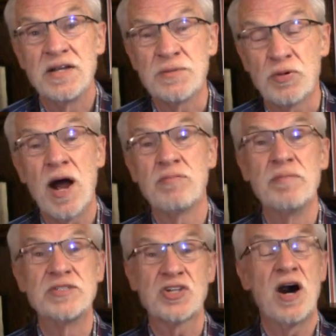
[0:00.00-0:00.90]
The
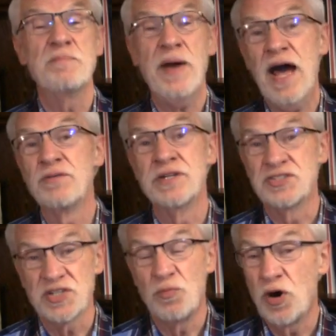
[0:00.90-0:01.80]
problem is
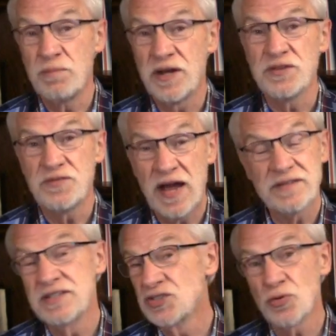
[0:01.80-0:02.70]
compounded somewhat by the
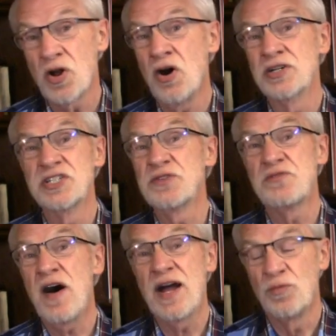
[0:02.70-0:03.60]
fact that it's sort of hard to
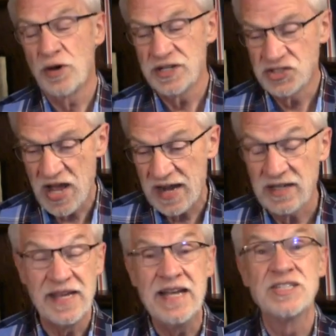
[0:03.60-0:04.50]
define what
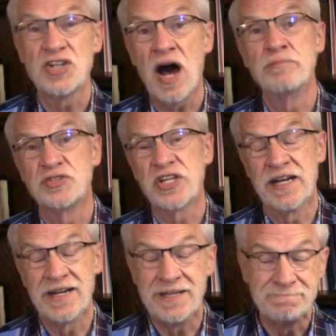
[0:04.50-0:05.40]
exactly is
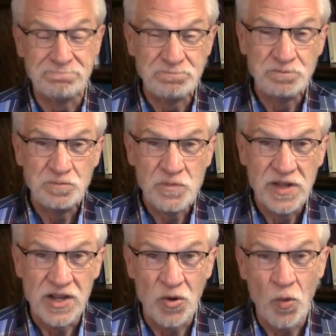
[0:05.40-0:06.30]
obscenity.
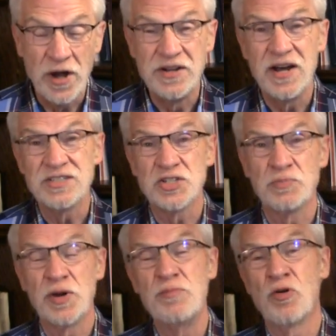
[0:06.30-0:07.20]
You know, one
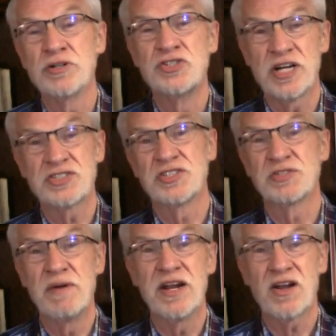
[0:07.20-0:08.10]
Supreme Court
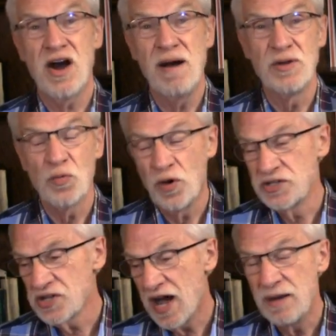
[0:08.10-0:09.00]
justice made a comment
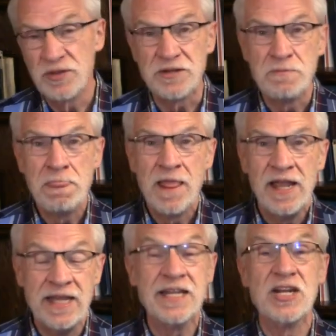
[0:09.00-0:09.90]
one time that
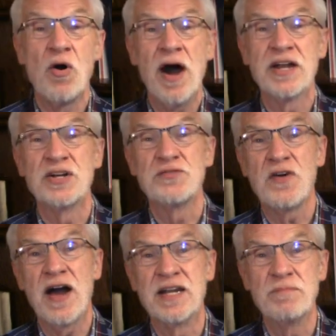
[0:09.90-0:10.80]
he didn't know how to
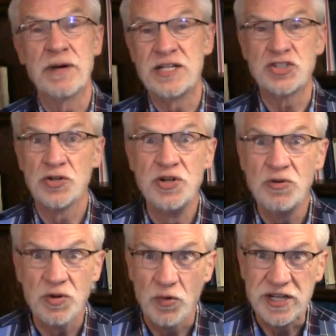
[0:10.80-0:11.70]
define it, but he sure
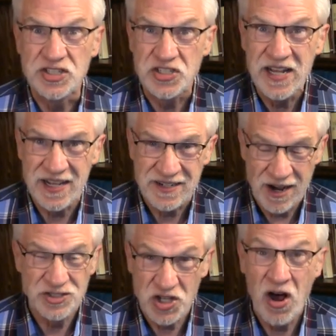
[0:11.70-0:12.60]
knew it when he
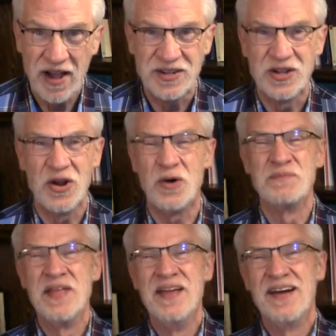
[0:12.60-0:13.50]
saw it, you know.
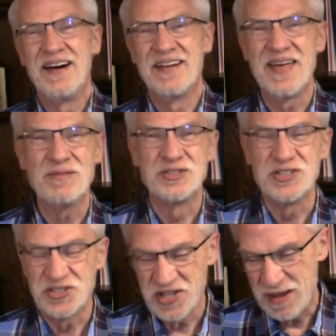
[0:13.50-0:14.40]
That was
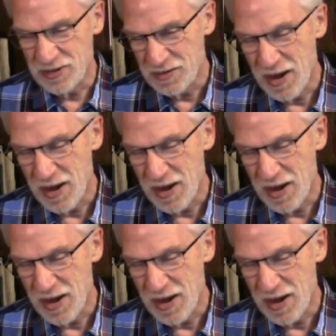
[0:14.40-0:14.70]
his statement.